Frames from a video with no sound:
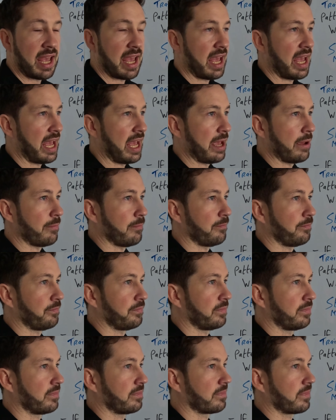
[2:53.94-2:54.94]

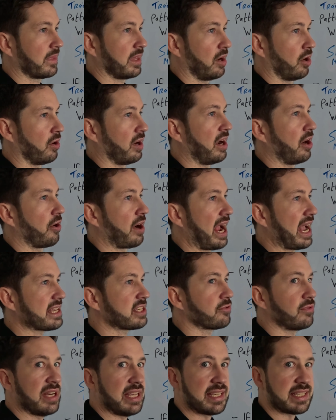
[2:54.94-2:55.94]
or it
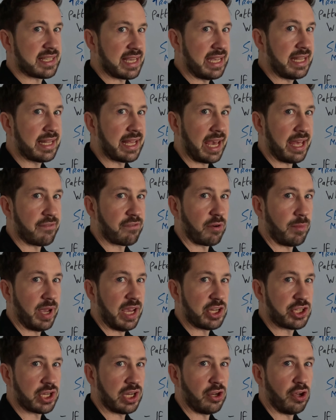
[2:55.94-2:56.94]
hasn't really seen that
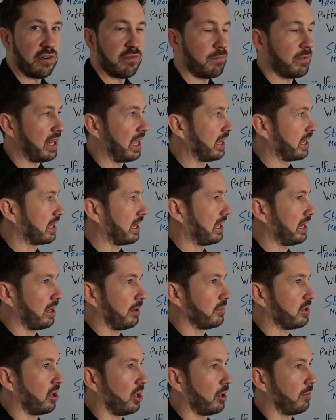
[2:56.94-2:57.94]
information enough, like, and
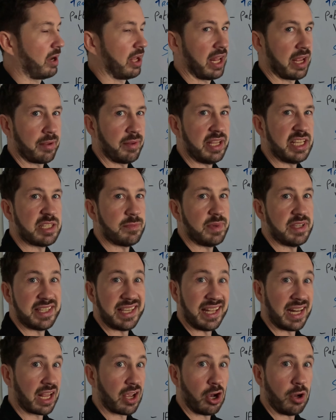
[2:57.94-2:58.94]
I'm talking about like it needs to be
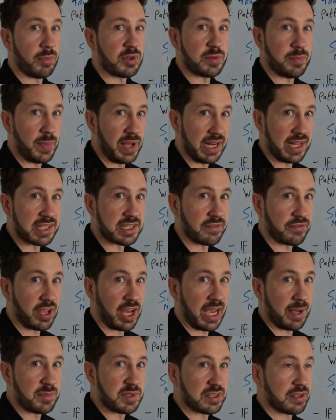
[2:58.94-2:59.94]
seen like almost millions of
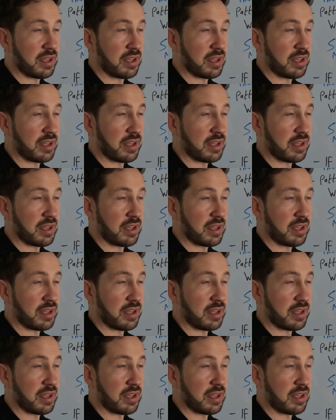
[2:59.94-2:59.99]
times